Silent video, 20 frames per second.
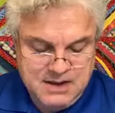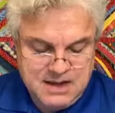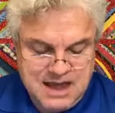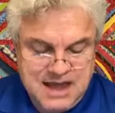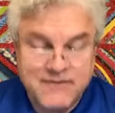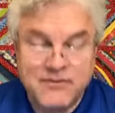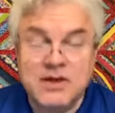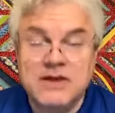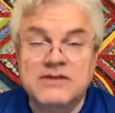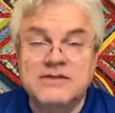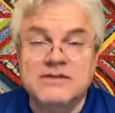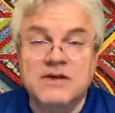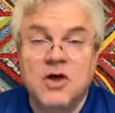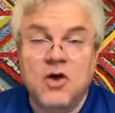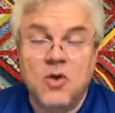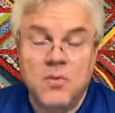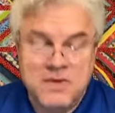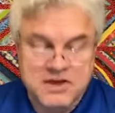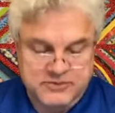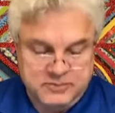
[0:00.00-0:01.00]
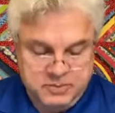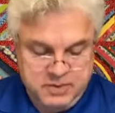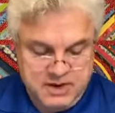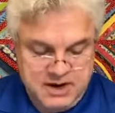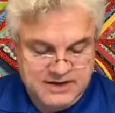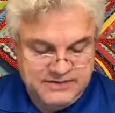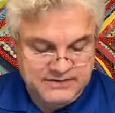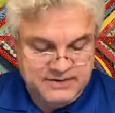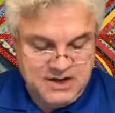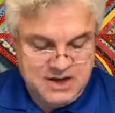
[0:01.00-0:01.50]
every soul must
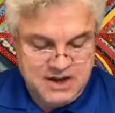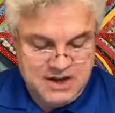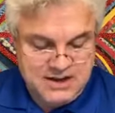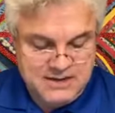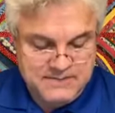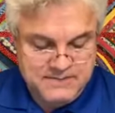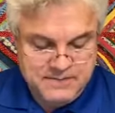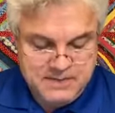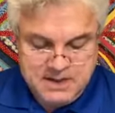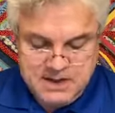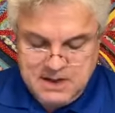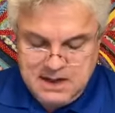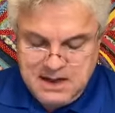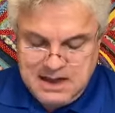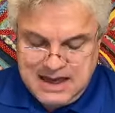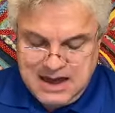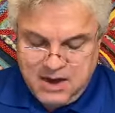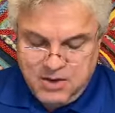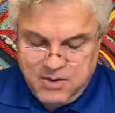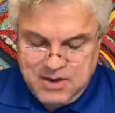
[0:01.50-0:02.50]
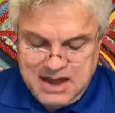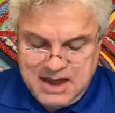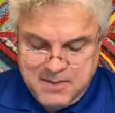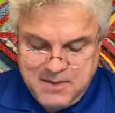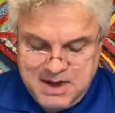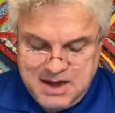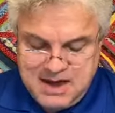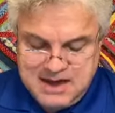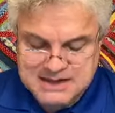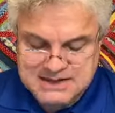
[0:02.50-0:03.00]
praise God. Our
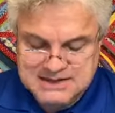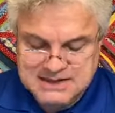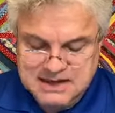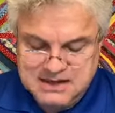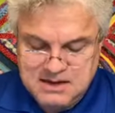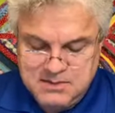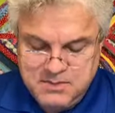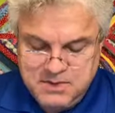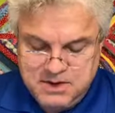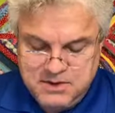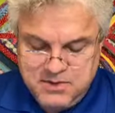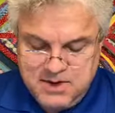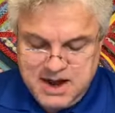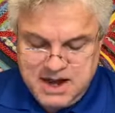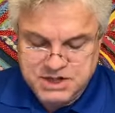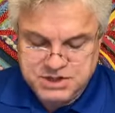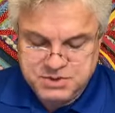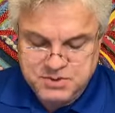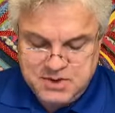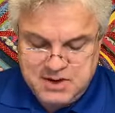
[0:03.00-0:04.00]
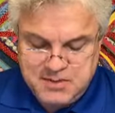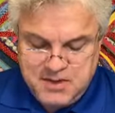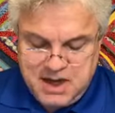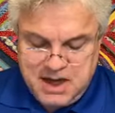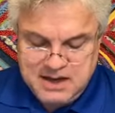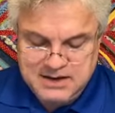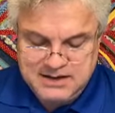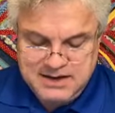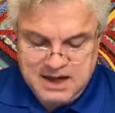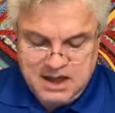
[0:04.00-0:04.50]
rabbis in the Midrash
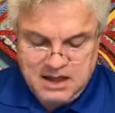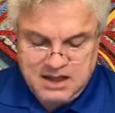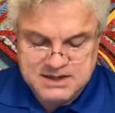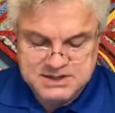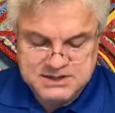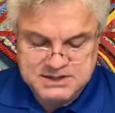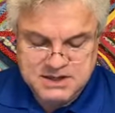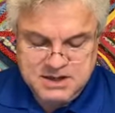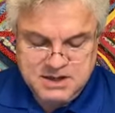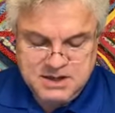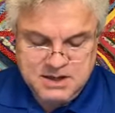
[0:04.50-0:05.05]
Rabbah tell us,